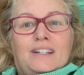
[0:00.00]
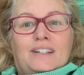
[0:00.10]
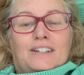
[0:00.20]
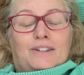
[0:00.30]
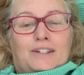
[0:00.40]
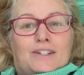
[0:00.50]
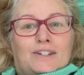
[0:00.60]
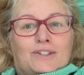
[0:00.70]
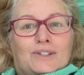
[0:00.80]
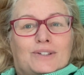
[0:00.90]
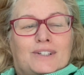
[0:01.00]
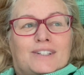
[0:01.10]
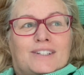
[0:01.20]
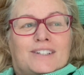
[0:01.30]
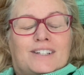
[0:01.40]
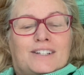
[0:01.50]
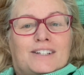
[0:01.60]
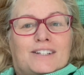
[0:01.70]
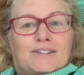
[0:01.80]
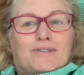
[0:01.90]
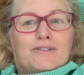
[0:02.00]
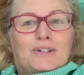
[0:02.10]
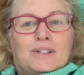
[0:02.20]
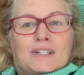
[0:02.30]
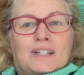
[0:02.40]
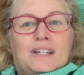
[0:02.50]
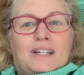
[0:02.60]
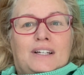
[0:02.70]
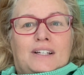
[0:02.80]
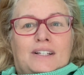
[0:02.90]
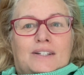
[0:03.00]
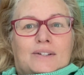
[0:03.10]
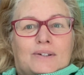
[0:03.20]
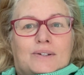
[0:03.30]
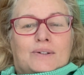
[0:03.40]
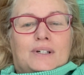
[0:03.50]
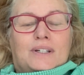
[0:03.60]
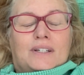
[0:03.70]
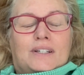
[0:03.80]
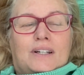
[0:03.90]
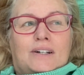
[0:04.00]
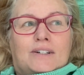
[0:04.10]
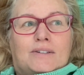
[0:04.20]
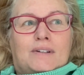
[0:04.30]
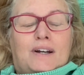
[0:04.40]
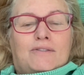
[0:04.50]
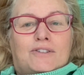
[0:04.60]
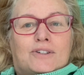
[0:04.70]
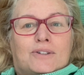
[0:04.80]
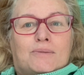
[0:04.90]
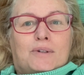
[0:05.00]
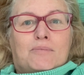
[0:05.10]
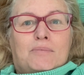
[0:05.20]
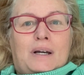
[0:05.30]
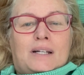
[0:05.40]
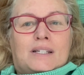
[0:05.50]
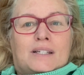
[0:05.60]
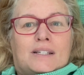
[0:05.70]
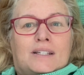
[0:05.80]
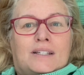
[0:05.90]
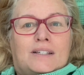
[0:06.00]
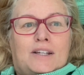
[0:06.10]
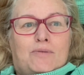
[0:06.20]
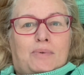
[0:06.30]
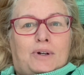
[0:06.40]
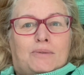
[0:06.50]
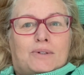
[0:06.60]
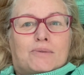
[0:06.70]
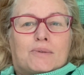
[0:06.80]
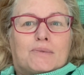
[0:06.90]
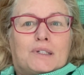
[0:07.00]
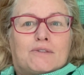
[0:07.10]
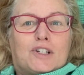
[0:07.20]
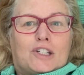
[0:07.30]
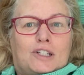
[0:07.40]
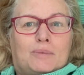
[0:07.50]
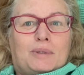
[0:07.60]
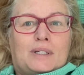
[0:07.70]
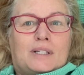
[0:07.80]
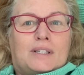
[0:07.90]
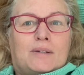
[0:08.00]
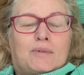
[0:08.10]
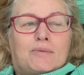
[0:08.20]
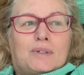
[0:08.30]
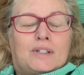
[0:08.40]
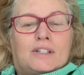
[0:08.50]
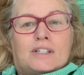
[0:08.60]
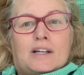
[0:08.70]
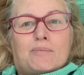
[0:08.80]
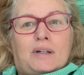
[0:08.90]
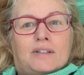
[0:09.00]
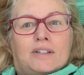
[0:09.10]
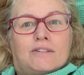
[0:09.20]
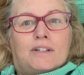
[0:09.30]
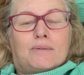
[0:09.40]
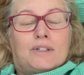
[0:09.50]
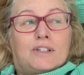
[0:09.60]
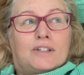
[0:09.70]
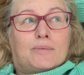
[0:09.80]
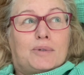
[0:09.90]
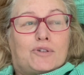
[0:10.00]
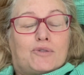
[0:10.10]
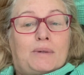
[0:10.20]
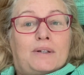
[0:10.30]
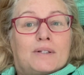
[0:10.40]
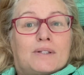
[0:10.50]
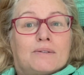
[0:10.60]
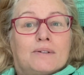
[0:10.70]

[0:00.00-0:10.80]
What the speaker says: I know that's not true, it's just that's how it felt. So after we passed the state park, which is where we originally planned to stay, but when we did the slack pack the other day, we did a couple extra miles, so